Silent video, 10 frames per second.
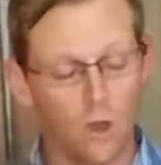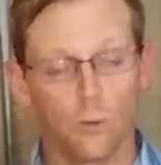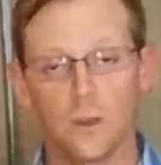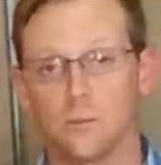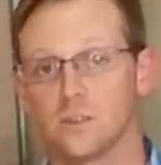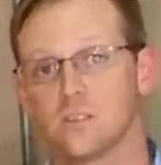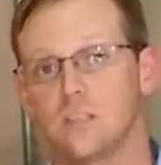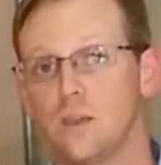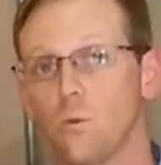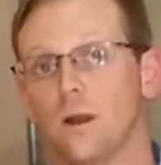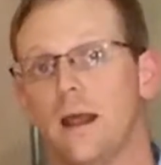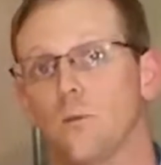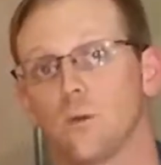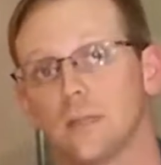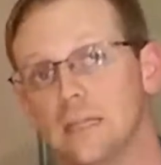I'll be able to see what I
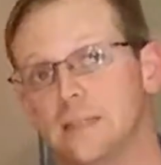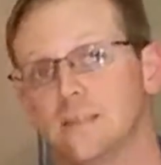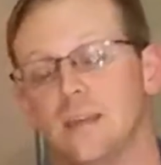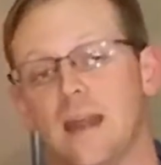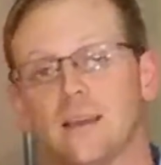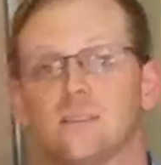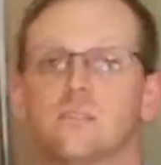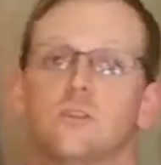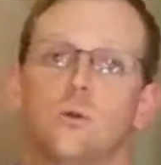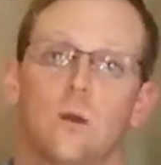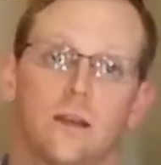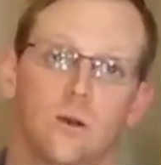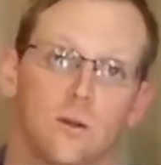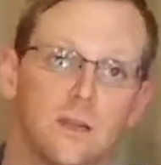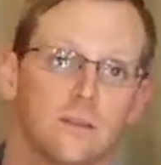really need to get access to, what I
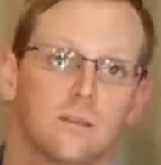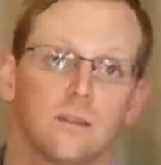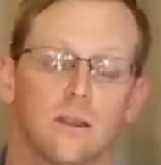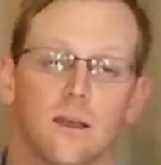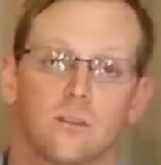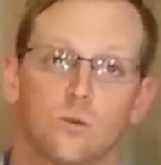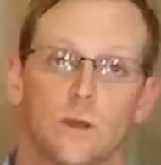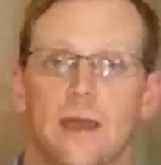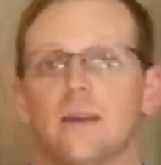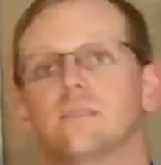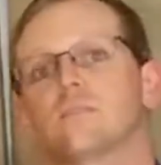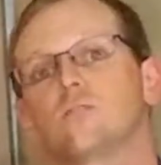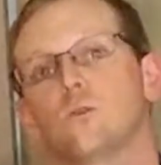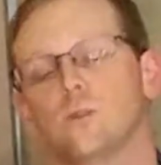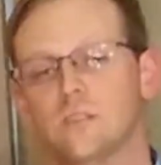don't need as quick
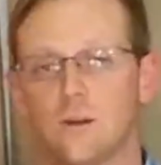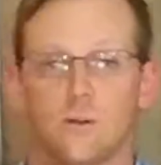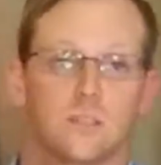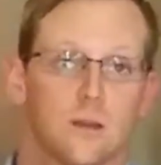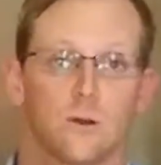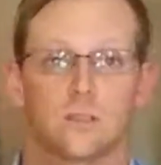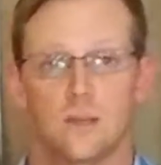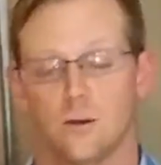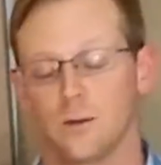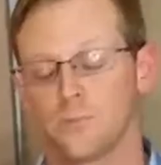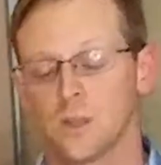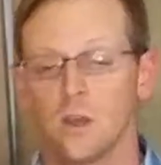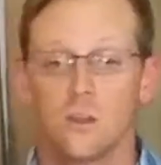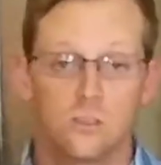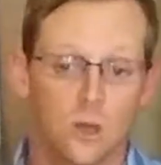access to, etc., etc., etc.
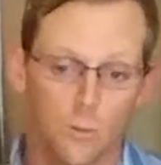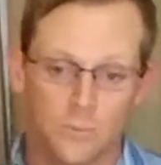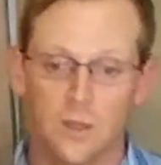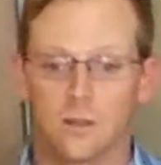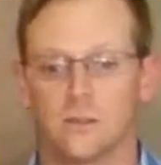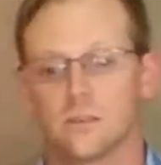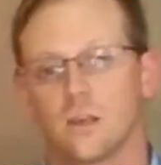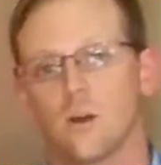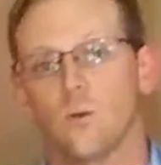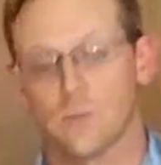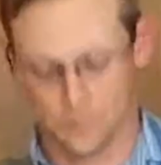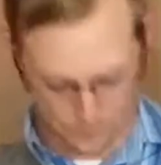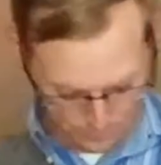So, let's get going.